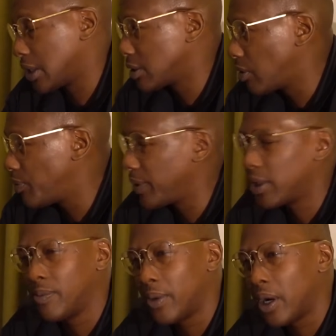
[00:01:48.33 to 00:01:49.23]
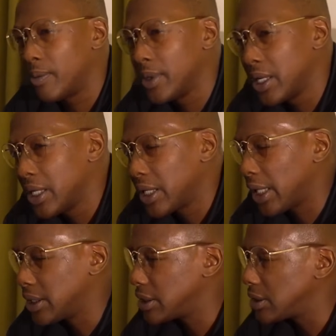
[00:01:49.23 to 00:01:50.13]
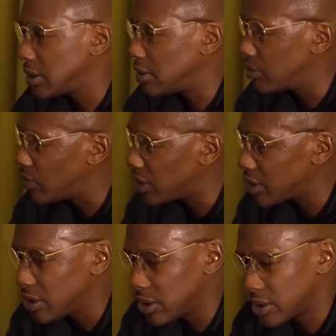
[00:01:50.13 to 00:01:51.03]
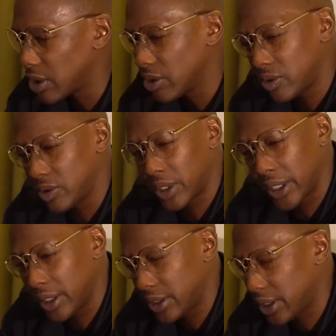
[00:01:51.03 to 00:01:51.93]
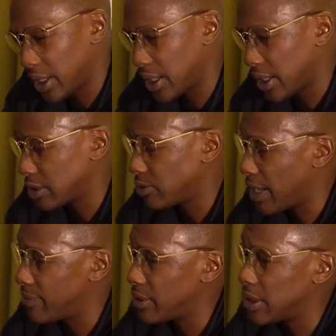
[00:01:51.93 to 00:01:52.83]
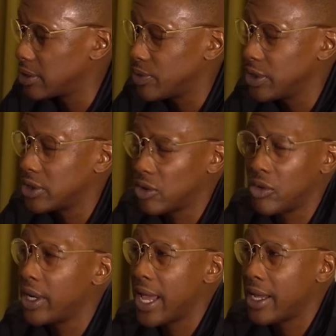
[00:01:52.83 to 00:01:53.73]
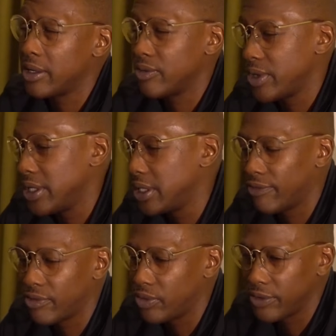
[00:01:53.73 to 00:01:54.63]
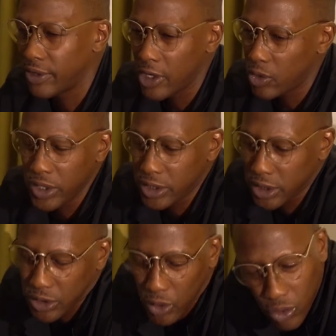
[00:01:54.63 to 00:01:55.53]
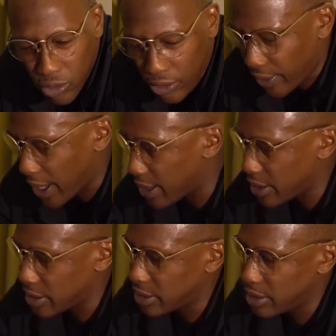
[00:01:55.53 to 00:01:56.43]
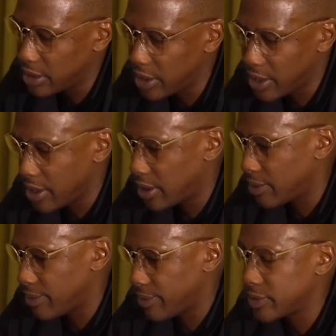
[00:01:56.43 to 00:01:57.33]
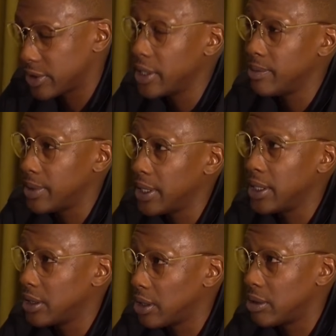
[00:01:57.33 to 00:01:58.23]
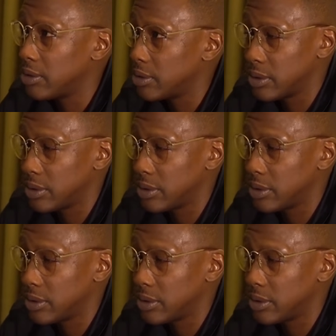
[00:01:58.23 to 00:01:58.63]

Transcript: I used to go pick him up. I used to see them walking in circles like, damn, that's what happened to us. We saw that and we never would, we just sold crack. Same thing though.